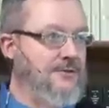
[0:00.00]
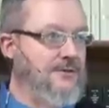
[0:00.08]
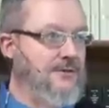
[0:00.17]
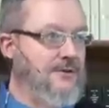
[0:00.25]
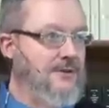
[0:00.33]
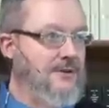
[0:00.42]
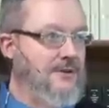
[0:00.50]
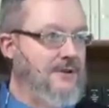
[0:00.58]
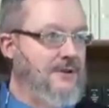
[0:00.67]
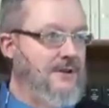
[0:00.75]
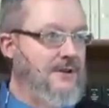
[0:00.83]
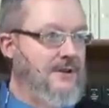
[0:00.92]

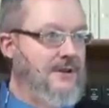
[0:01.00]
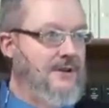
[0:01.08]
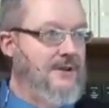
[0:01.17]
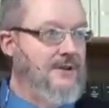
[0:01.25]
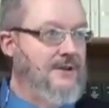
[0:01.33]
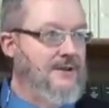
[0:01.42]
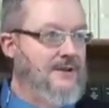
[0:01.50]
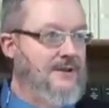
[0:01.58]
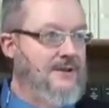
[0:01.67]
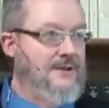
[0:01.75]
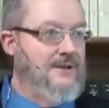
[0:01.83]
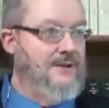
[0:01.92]

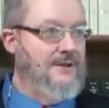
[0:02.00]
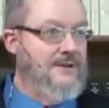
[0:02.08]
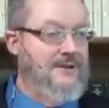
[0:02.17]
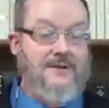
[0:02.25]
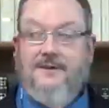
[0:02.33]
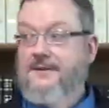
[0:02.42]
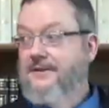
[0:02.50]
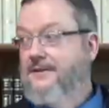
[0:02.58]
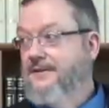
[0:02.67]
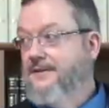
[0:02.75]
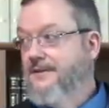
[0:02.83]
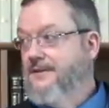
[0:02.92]

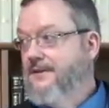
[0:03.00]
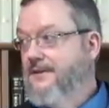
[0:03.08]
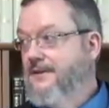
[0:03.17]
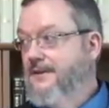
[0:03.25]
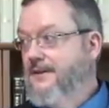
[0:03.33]
[no speech]